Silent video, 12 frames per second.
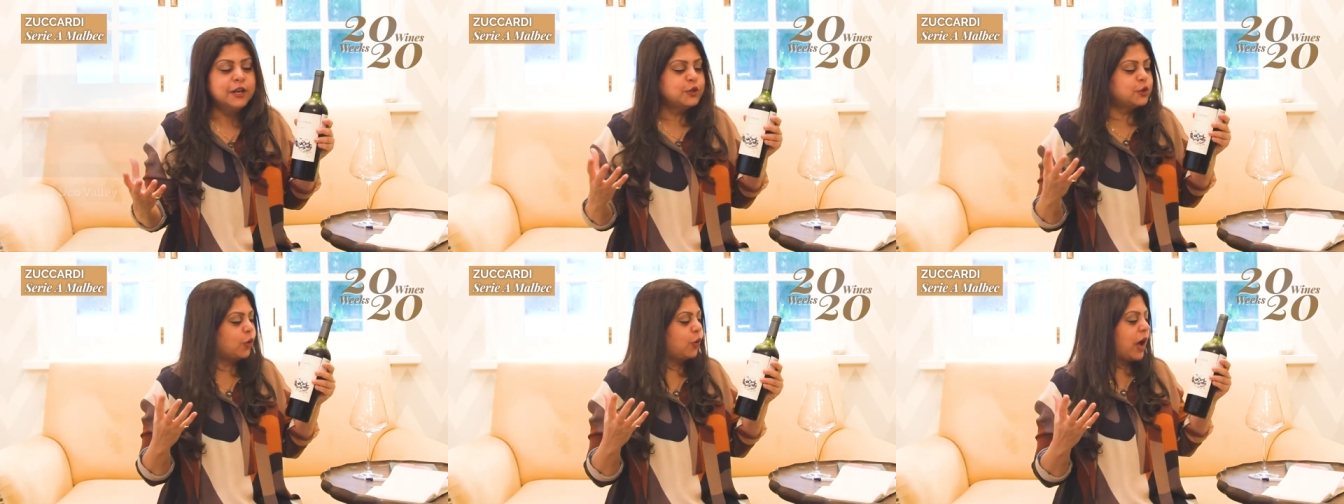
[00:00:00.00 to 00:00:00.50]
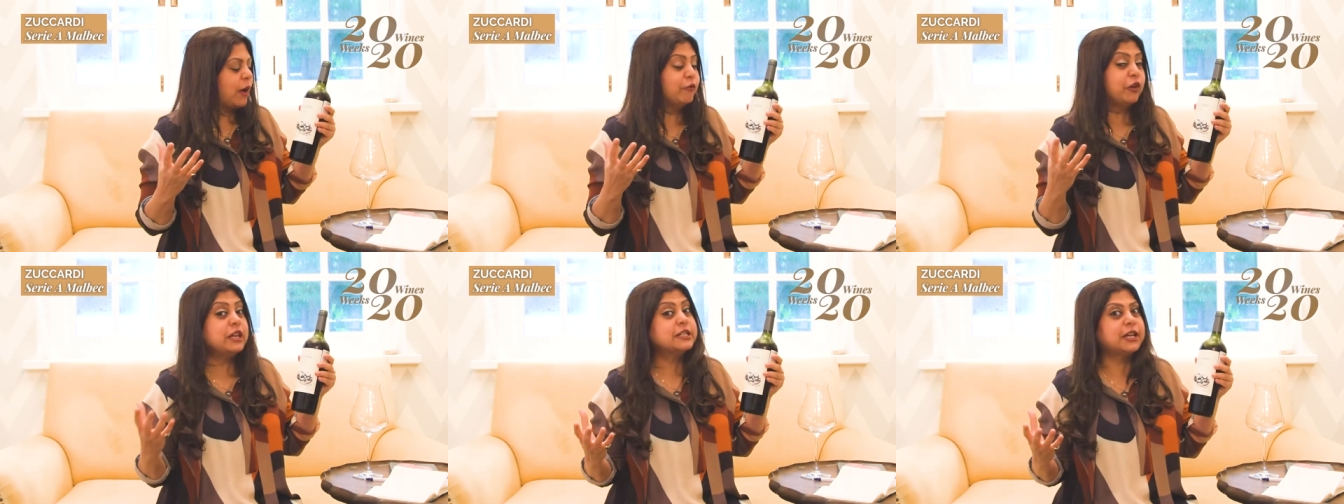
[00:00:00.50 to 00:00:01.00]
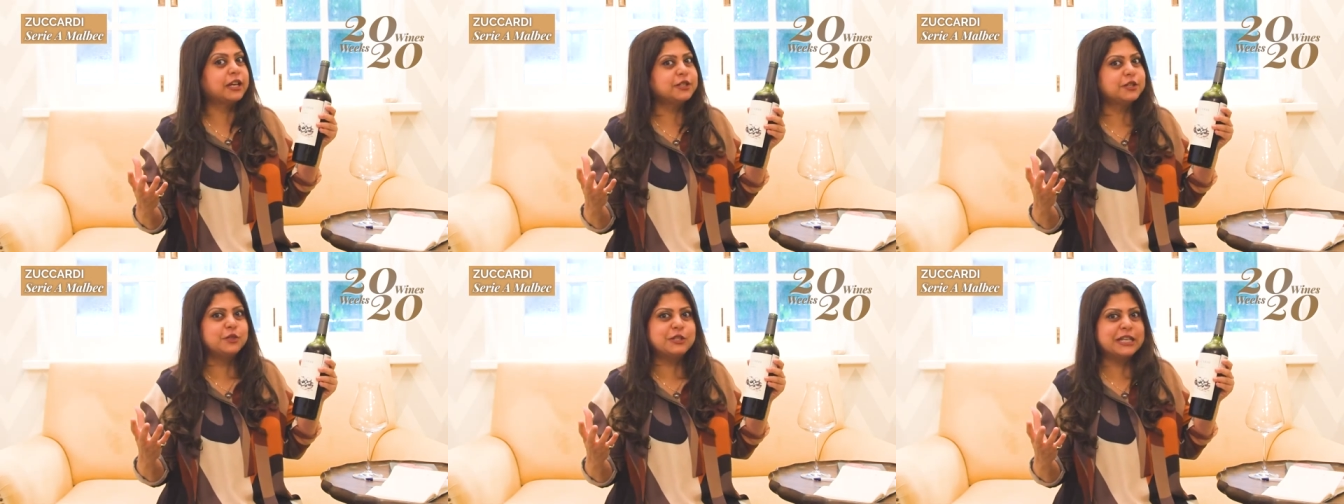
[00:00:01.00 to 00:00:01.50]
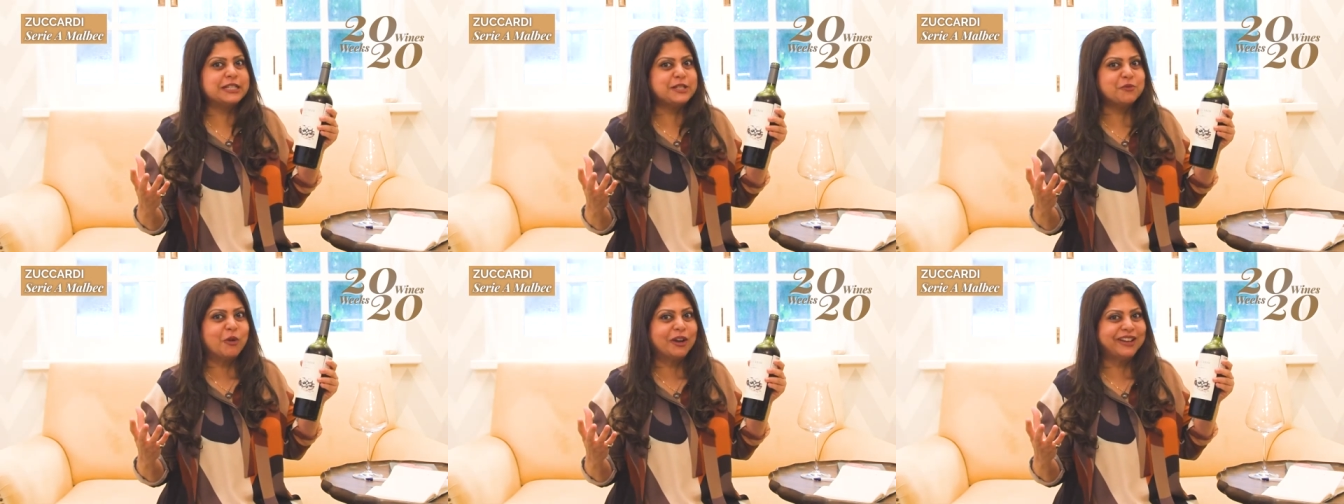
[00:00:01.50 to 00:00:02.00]
So I'm very excited to taste
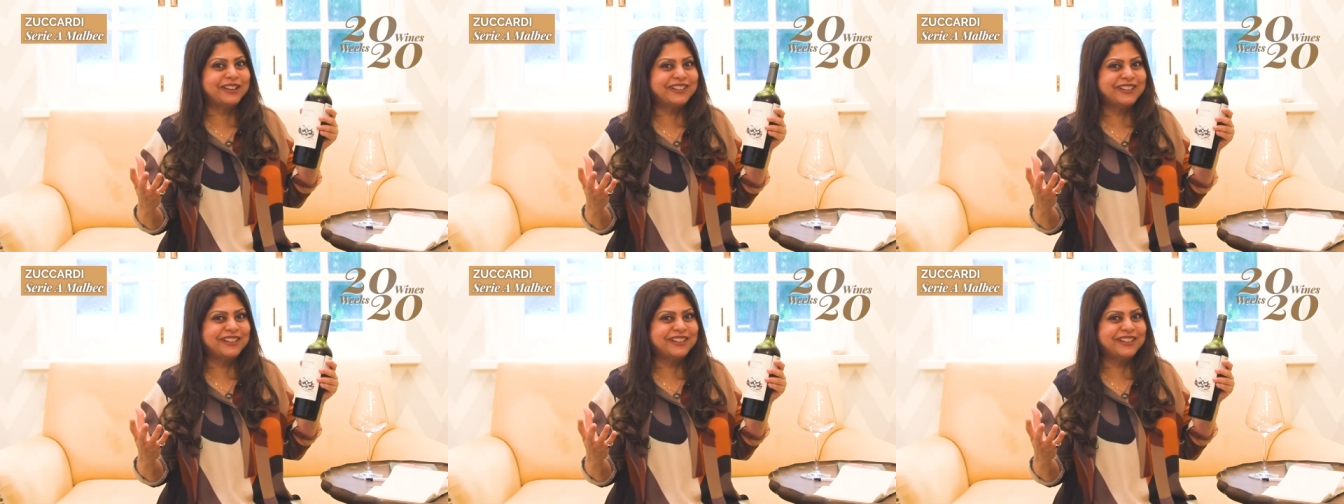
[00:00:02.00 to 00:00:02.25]
the wine.